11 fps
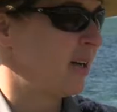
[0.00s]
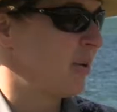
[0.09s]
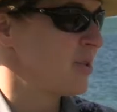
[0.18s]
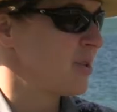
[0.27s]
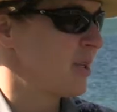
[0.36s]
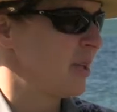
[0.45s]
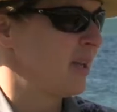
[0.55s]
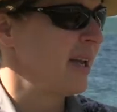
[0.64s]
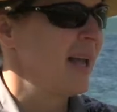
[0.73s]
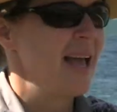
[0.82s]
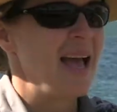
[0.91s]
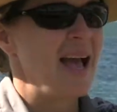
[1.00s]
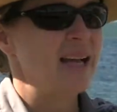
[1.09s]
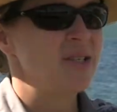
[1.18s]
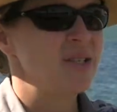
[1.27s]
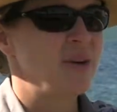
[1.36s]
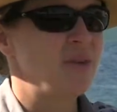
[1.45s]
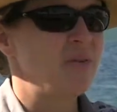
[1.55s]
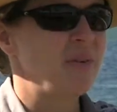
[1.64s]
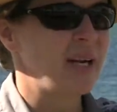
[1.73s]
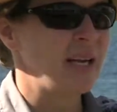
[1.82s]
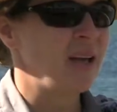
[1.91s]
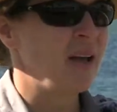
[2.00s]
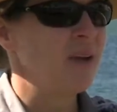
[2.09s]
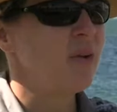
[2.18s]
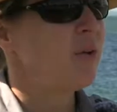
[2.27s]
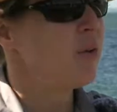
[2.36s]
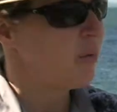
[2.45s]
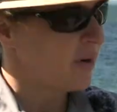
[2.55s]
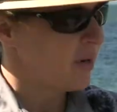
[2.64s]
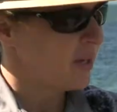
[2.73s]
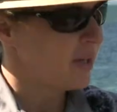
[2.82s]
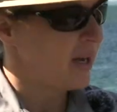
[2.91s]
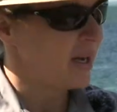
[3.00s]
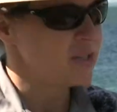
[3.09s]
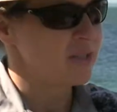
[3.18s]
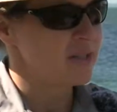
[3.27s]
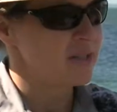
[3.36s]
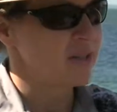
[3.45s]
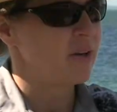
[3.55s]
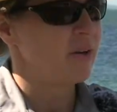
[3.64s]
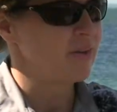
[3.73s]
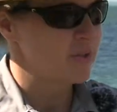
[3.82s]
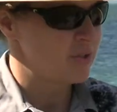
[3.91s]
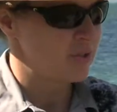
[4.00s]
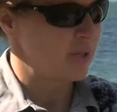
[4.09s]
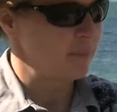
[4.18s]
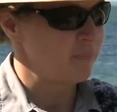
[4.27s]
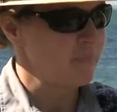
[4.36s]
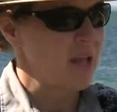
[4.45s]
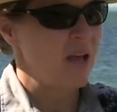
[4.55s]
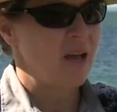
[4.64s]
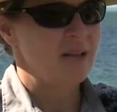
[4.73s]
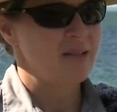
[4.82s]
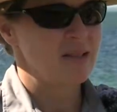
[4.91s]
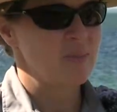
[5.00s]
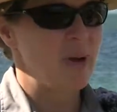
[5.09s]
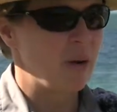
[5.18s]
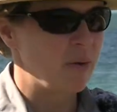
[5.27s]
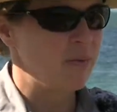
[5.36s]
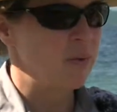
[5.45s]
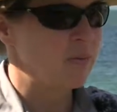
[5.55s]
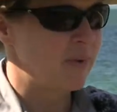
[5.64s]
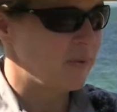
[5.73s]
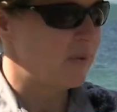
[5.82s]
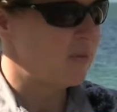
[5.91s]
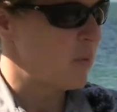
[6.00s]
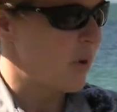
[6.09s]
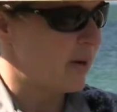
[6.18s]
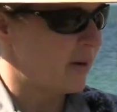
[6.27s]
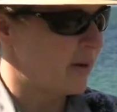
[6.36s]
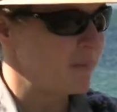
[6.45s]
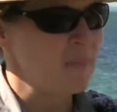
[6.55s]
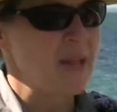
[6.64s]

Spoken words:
Ocean. And so running north actually is the Gulf Stream. It's this powerful river of water.